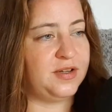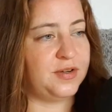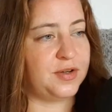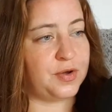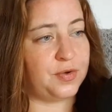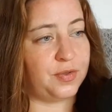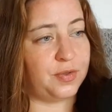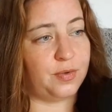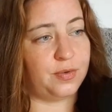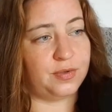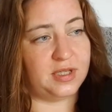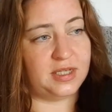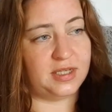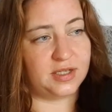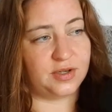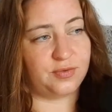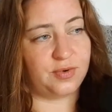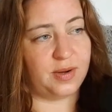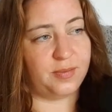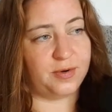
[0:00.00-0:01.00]
you go through
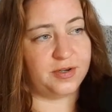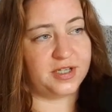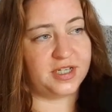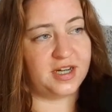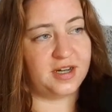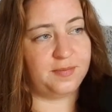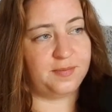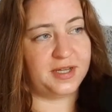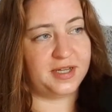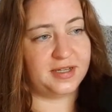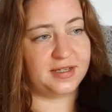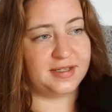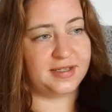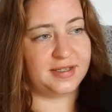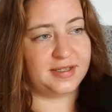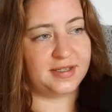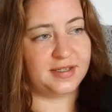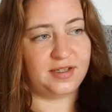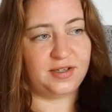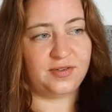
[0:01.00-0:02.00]
these grammar
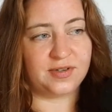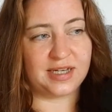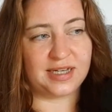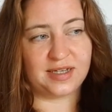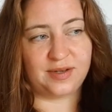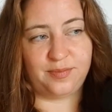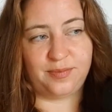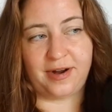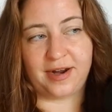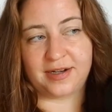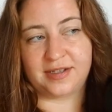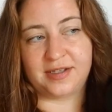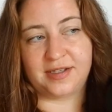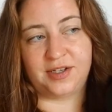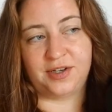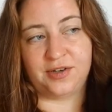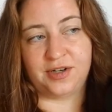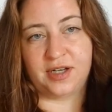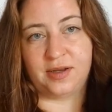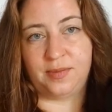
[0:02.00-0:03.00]
topics, you'll get to practice
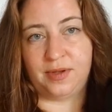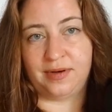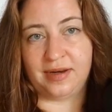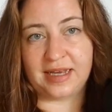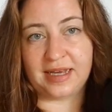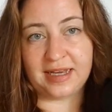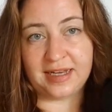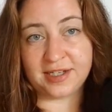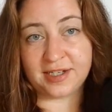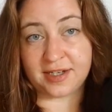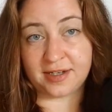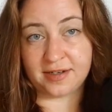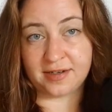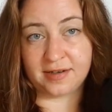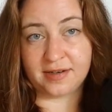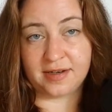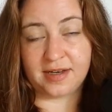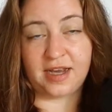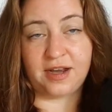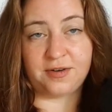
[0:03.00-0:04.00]
your
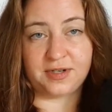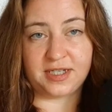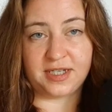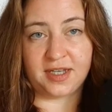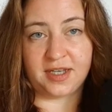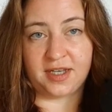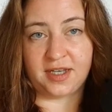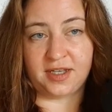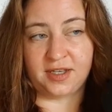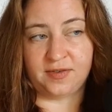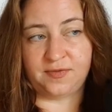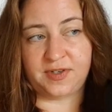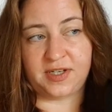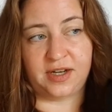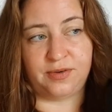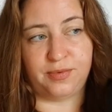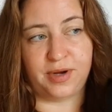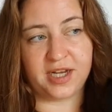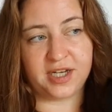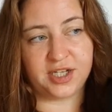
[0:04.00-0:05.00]
communication, how to give
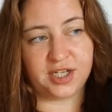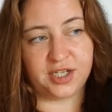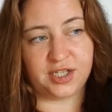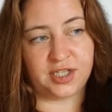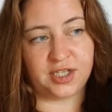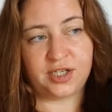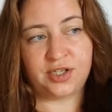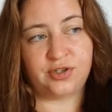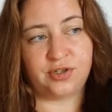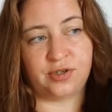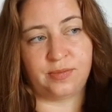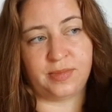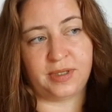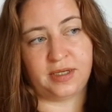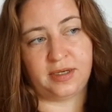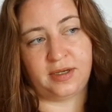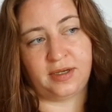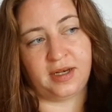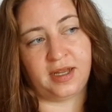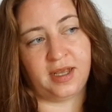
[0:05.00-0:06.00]
directions in
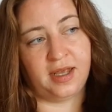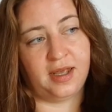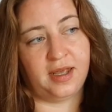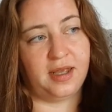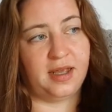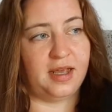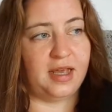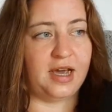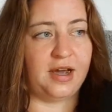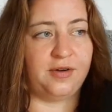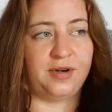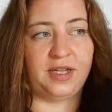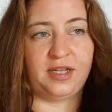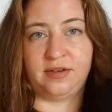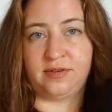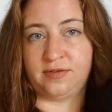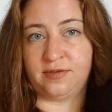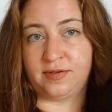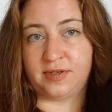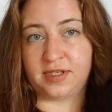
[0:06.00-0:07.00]
German, how to
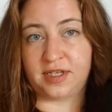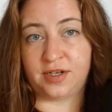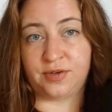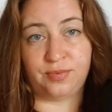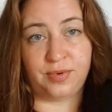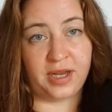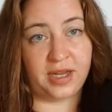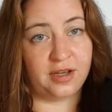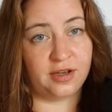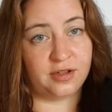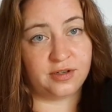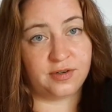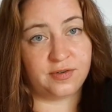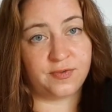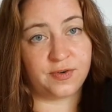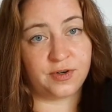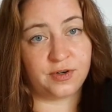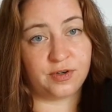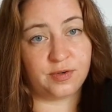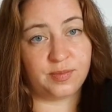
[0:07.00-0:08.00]
use irregular
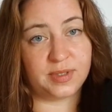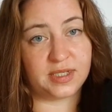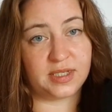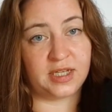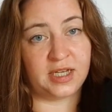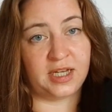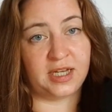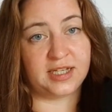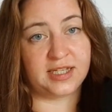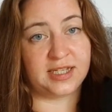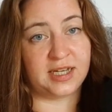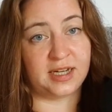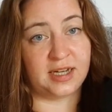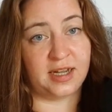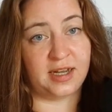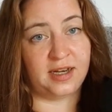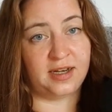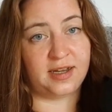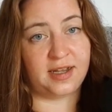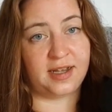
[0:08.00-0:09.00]
verbs like
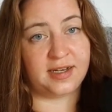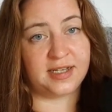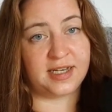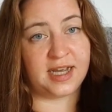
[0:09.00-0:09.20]
sein and